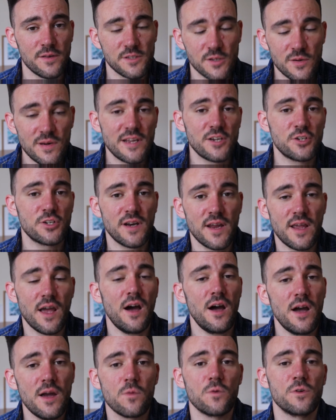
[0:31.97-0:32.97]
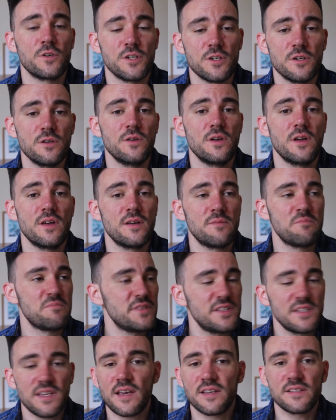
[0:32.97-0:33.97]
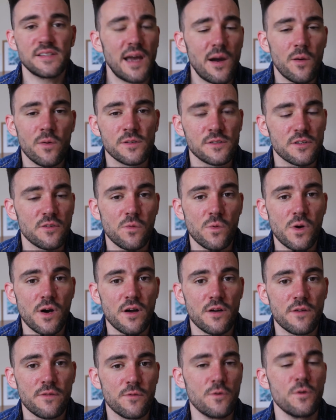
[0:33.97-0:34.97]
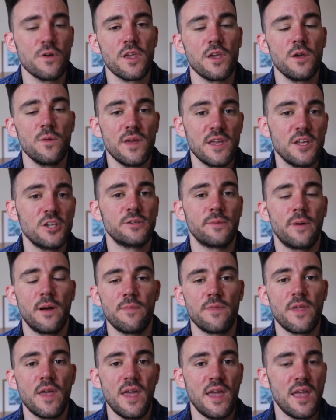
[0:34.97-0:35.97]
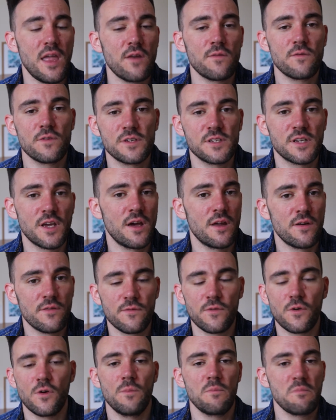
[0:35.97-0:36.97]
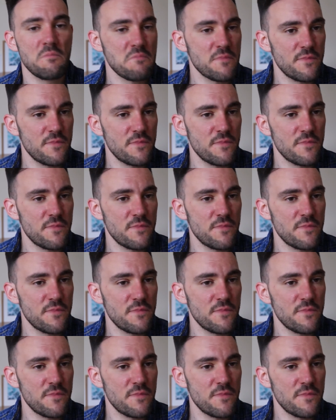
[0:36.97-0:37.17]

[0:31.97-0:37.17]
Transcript: So literally, I will do 6 hours of work for you each month in return for